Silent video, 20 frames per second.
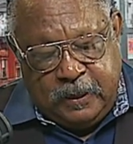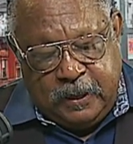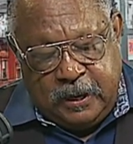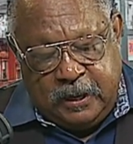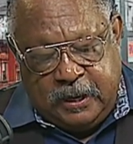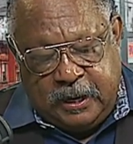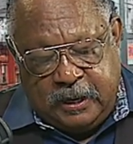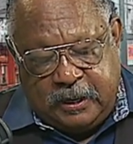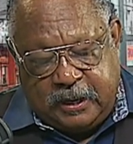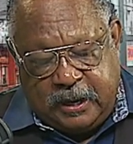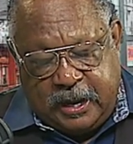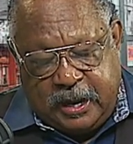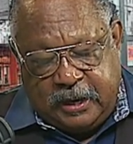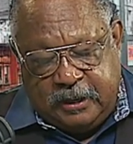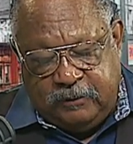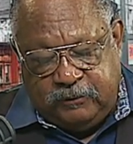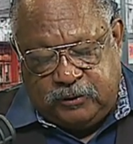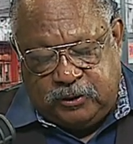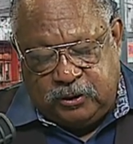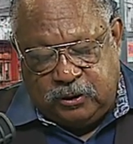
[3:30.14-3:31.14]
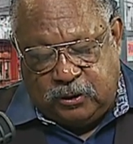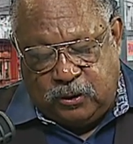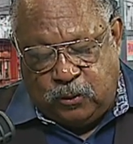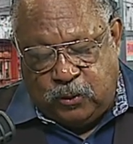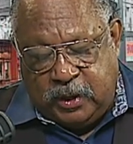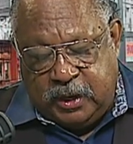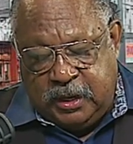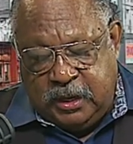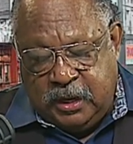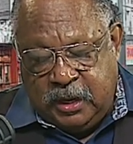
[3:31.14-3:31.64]
And that kind of took
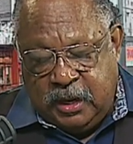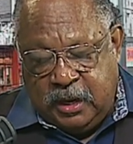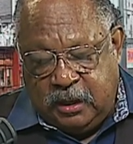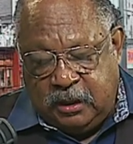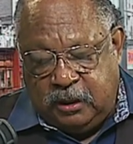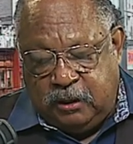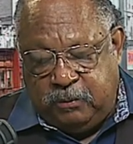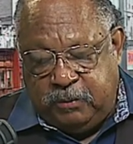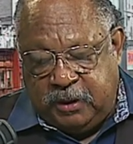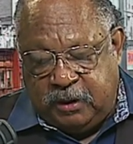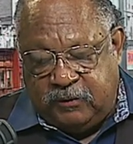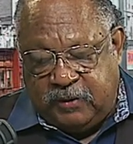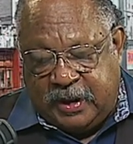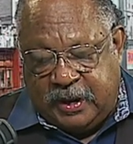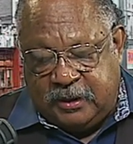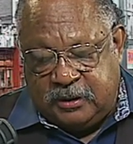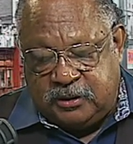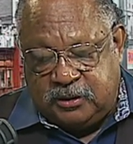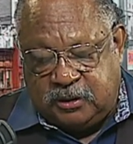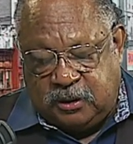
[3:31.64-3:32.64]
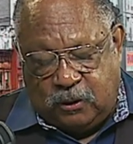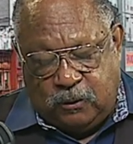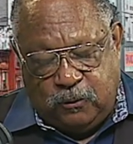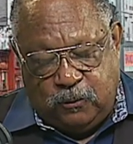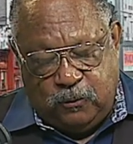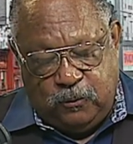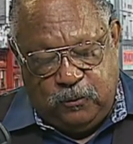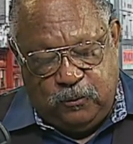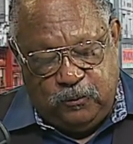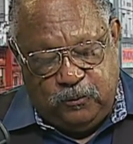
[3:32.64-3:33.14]
away a little bit of our
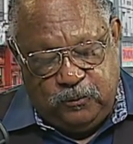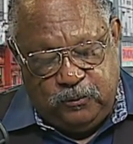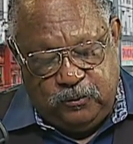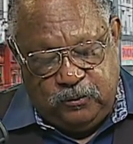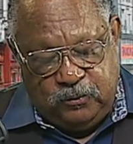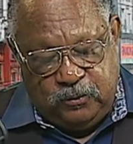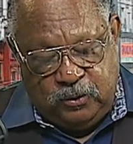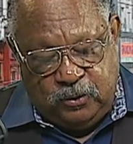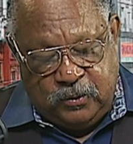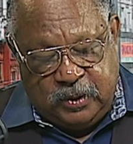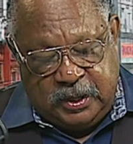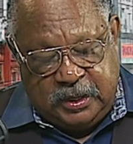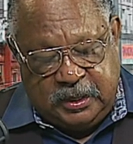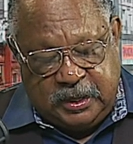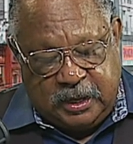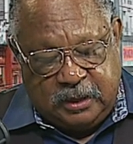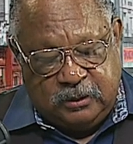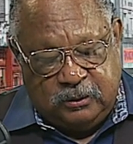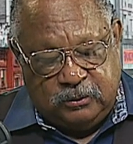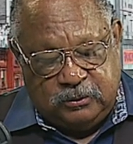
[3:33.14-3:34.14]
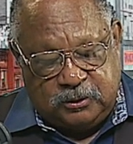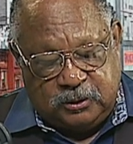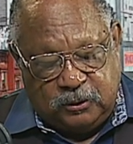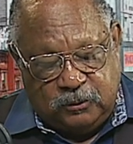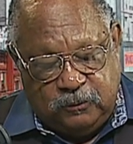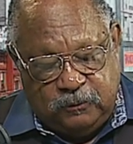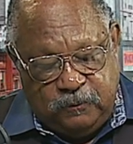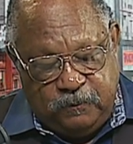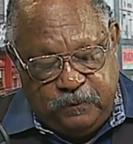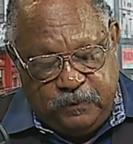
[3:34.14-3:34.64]
soul. You ain't got no
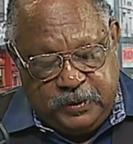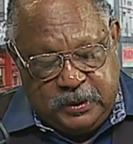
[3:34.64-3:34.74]
soul.